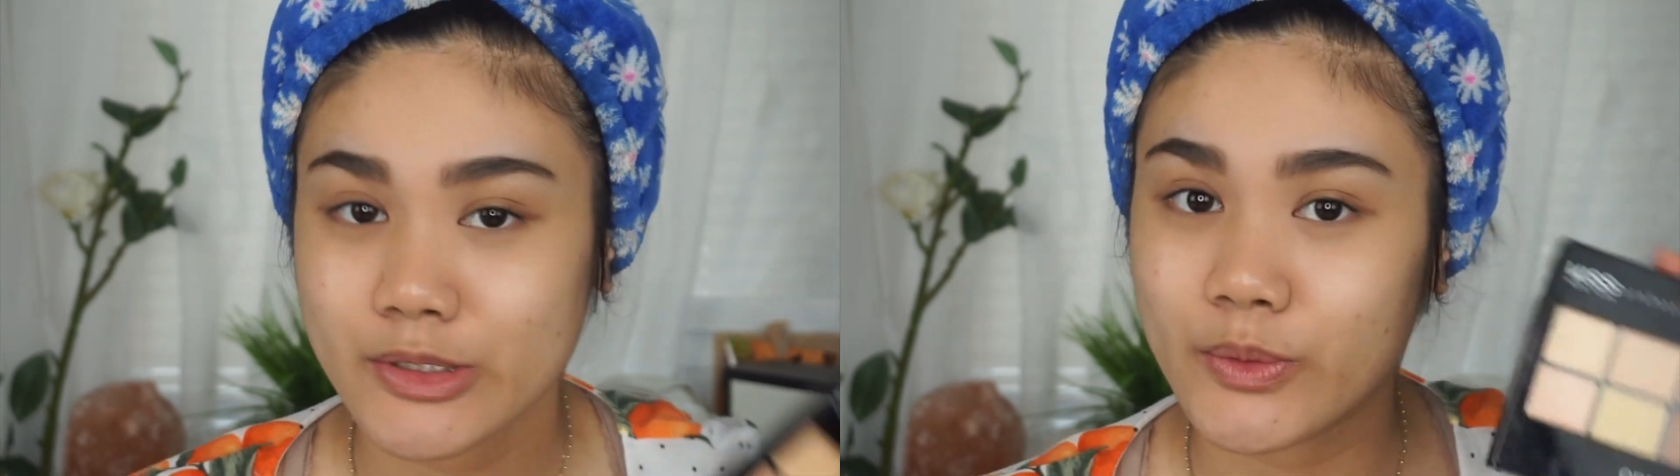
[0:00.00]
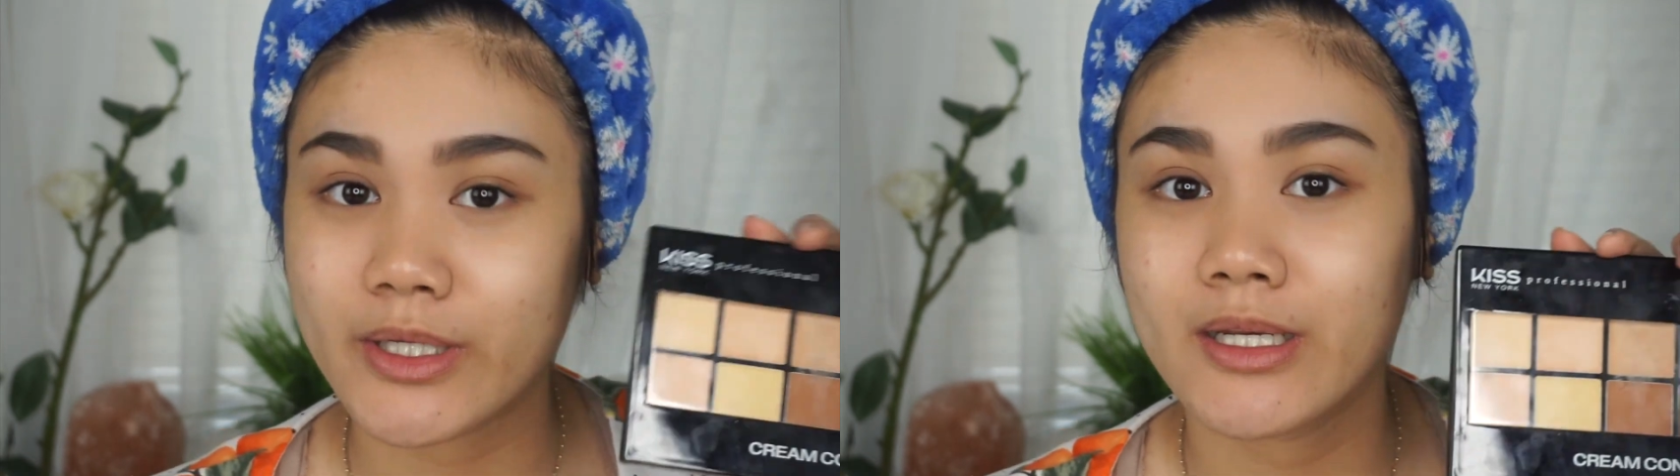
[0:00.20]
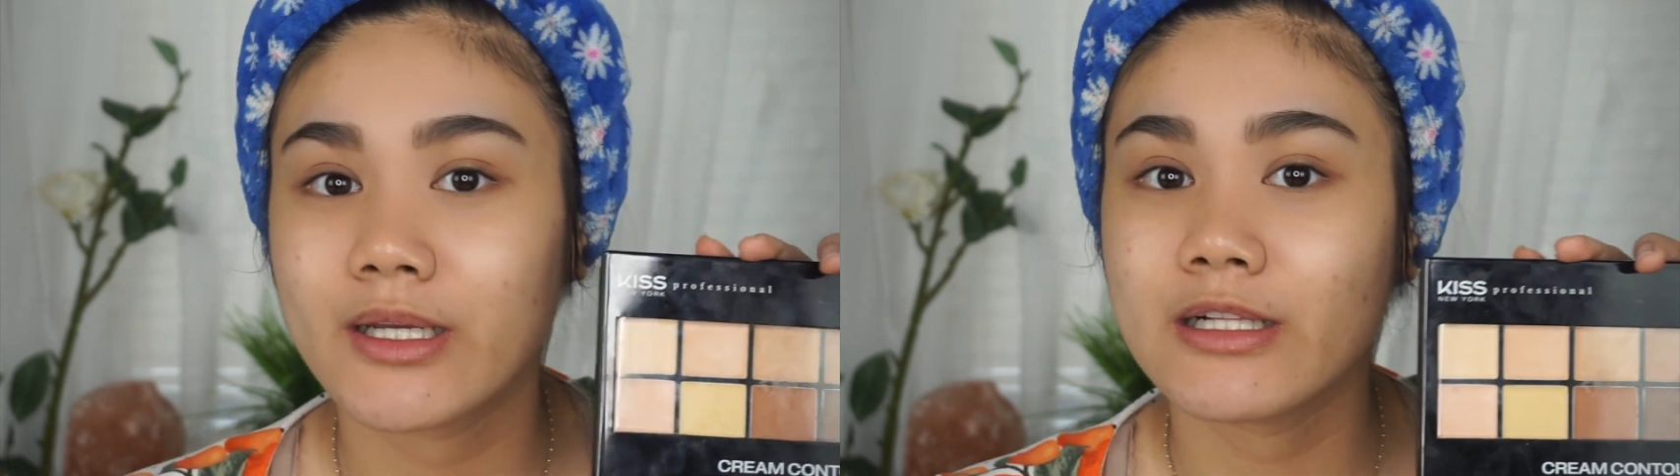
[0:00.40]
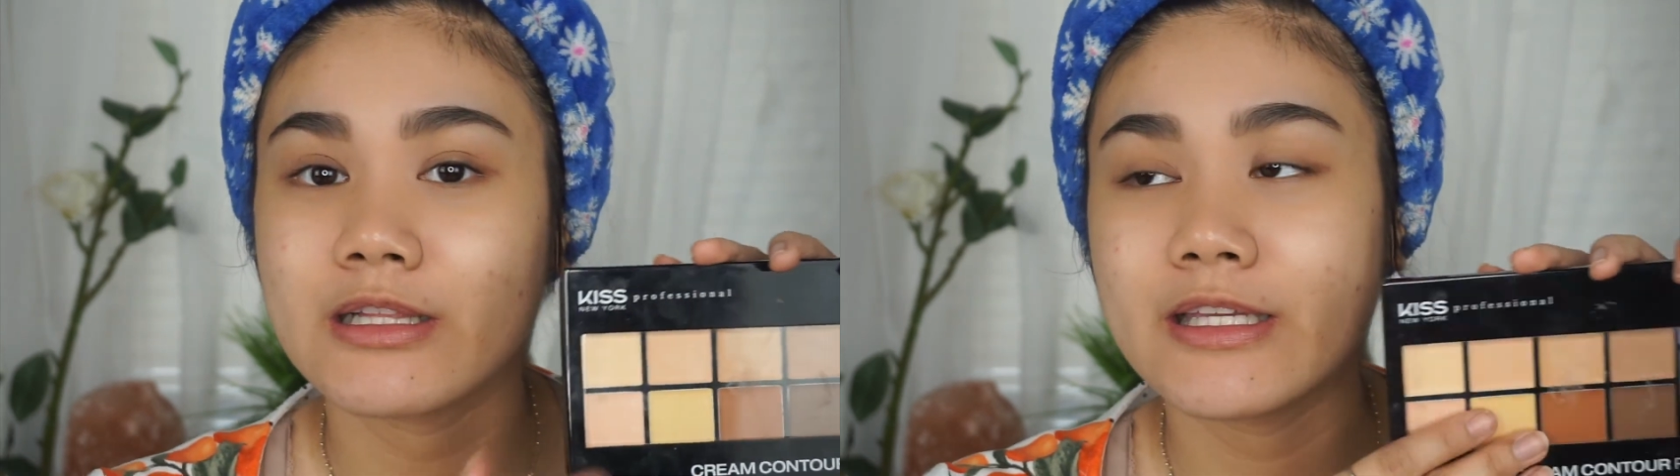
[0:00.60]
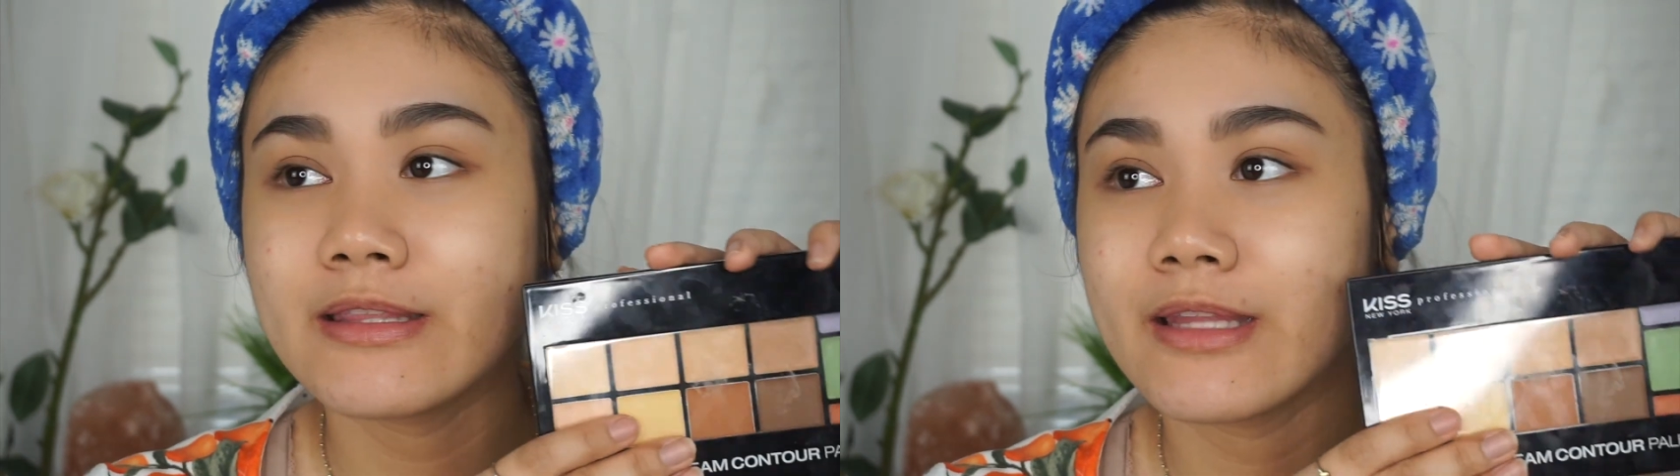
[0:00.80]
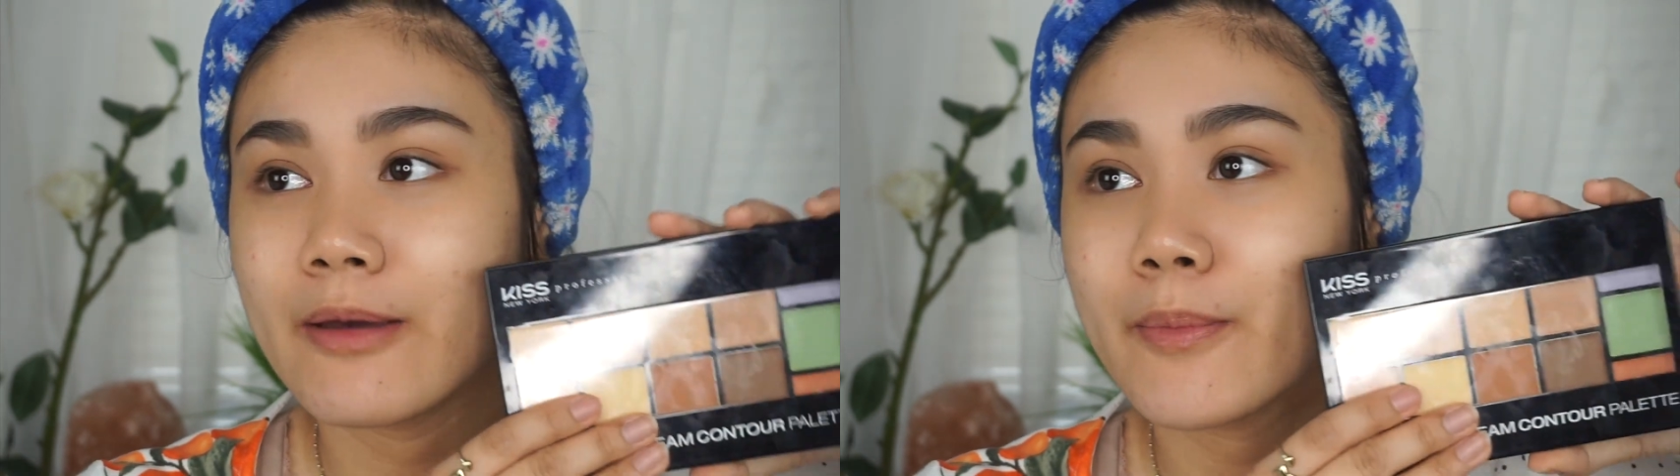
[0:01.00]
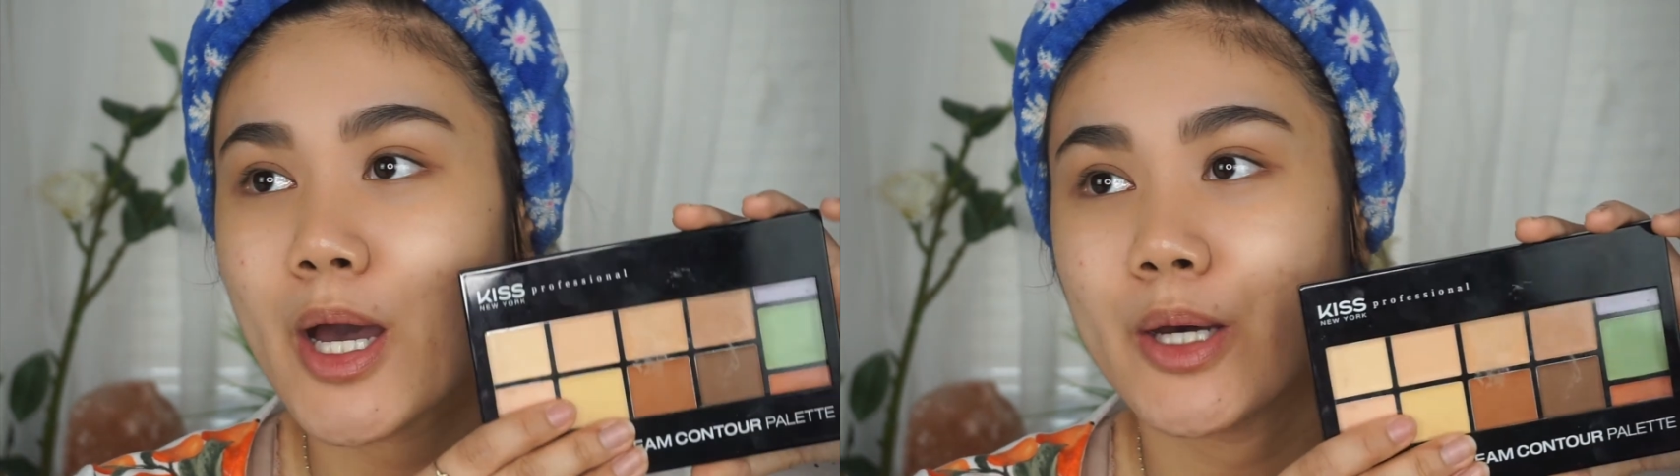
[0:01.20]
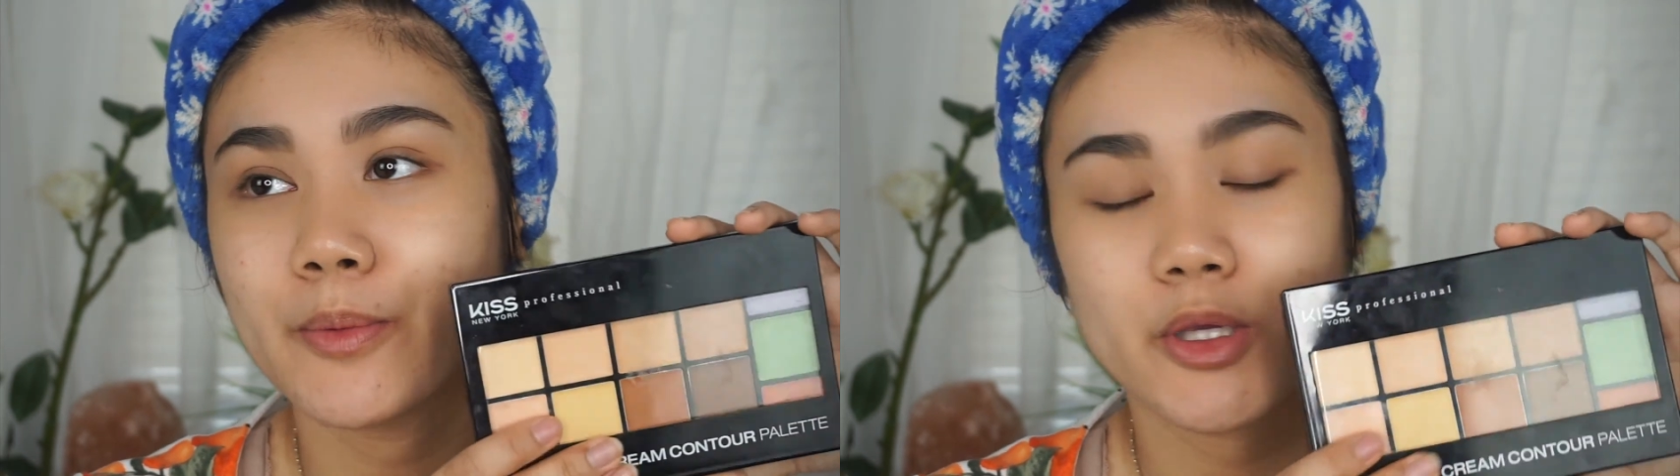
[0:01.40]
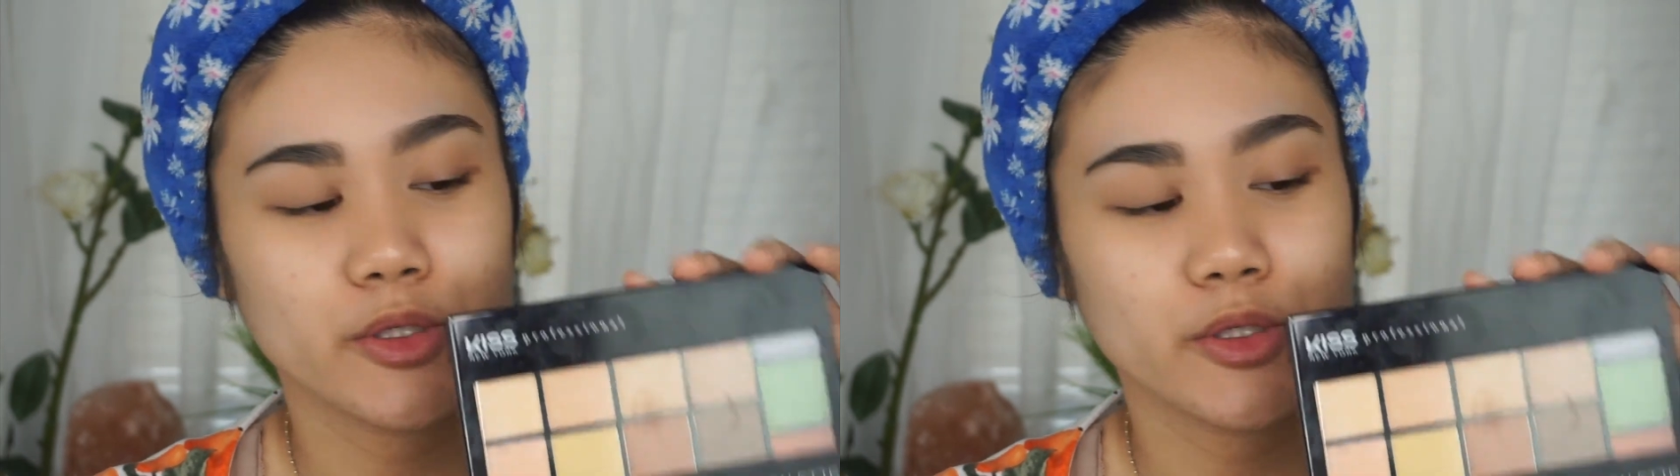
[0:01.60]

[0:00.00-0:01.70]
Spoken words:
So we're gonna clean them up